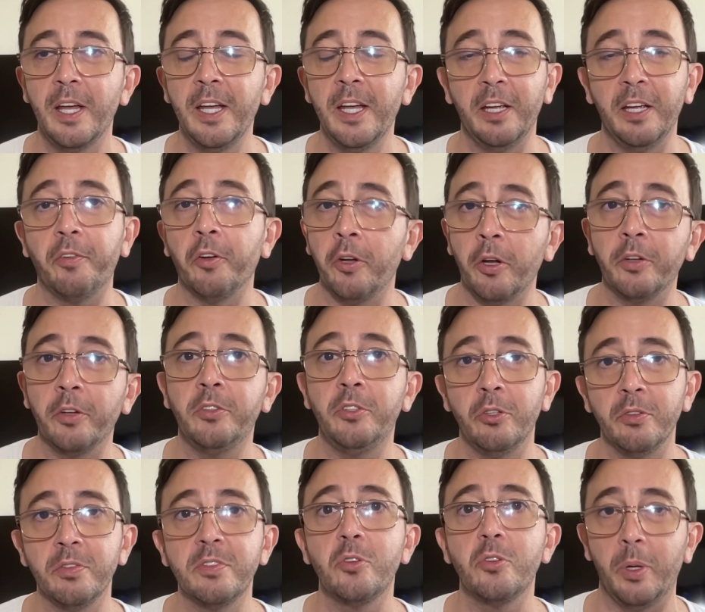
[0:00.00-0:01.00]
If you're not
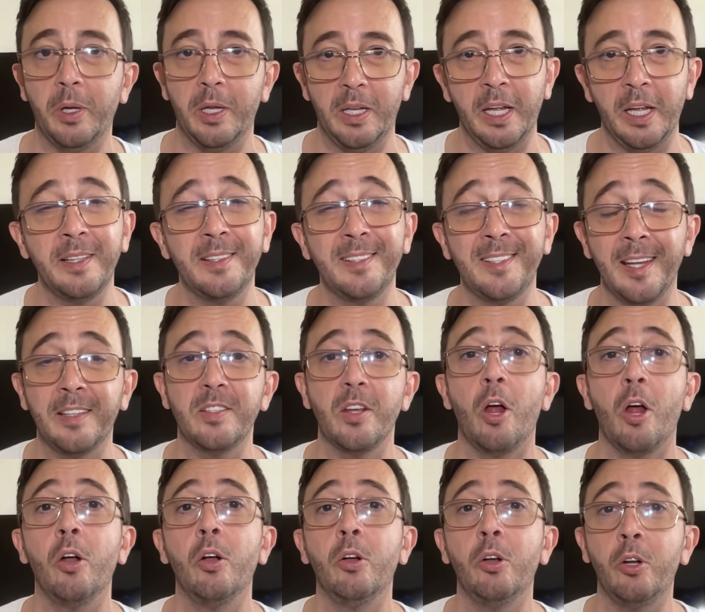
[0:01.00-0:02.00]
used to it, it takes
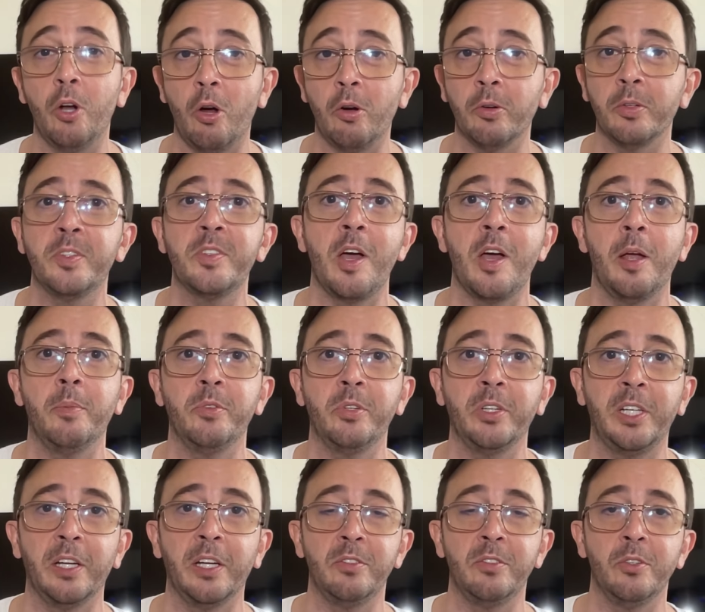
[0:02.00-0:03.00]
a long time to
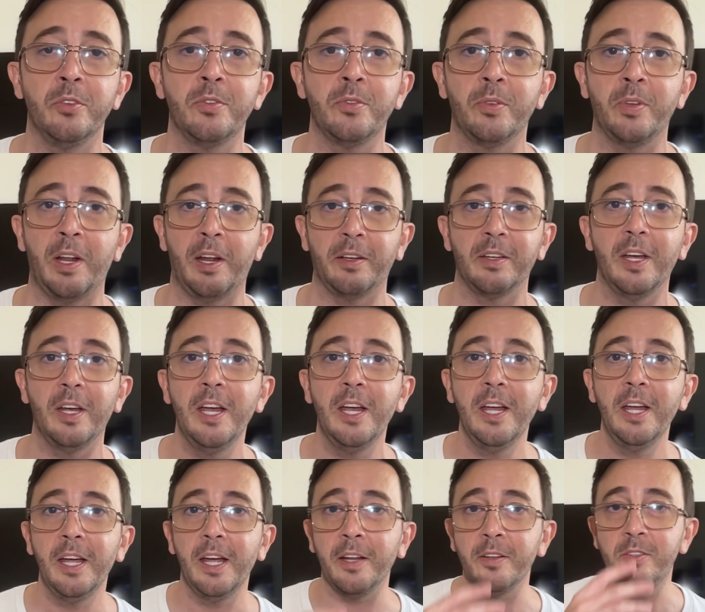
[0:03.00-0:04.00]
get used to that
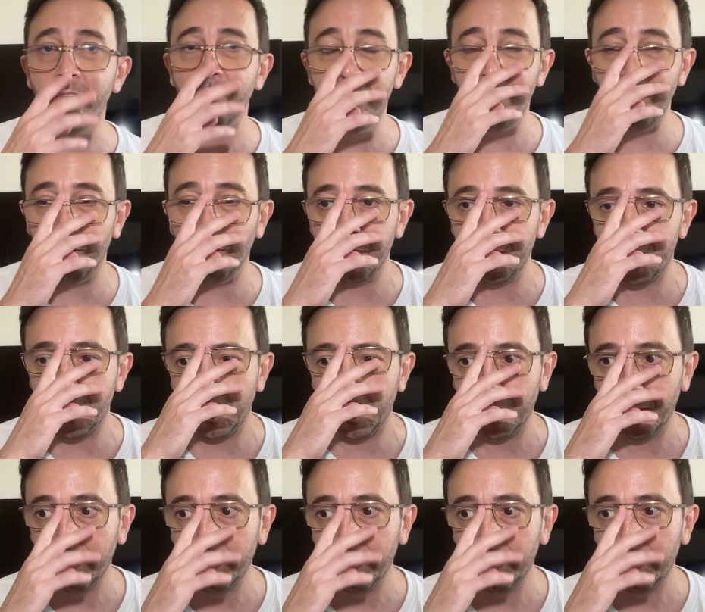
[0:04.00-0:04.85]
and to deal with it.